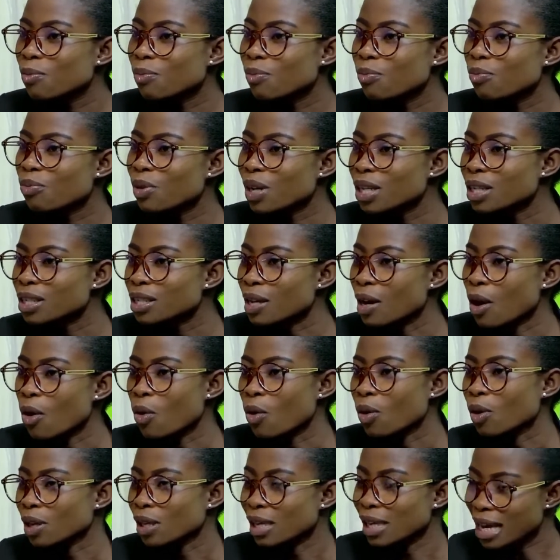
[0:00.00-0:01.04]
bring
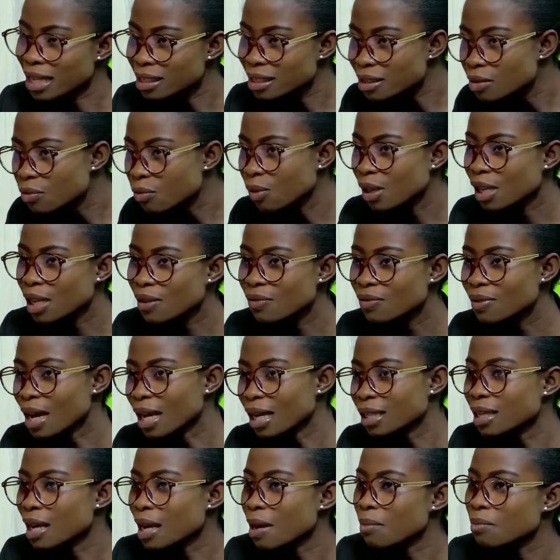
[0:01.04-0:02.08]
or get released
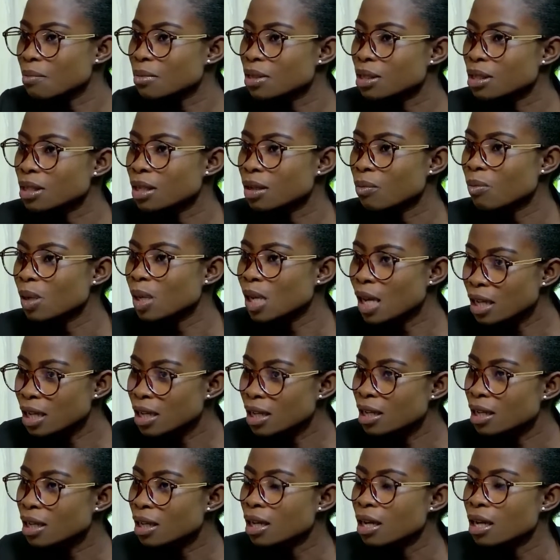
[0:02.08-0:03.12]
items
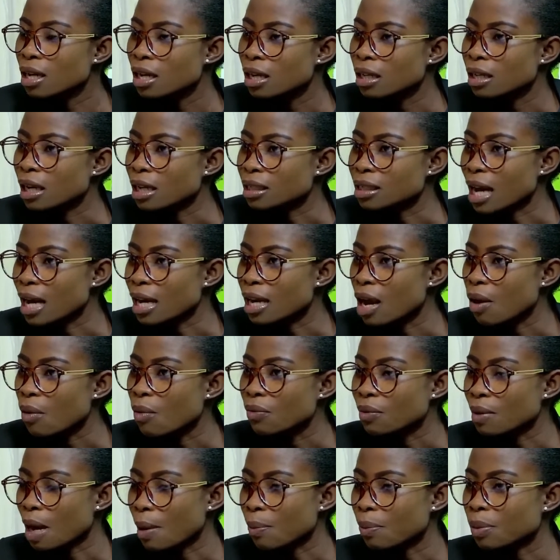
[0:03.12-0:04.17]
immediately the hmm. tidal was
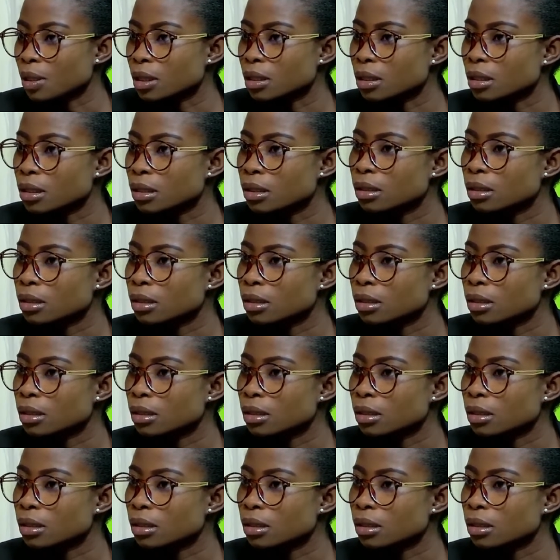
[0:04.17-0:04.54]
happened?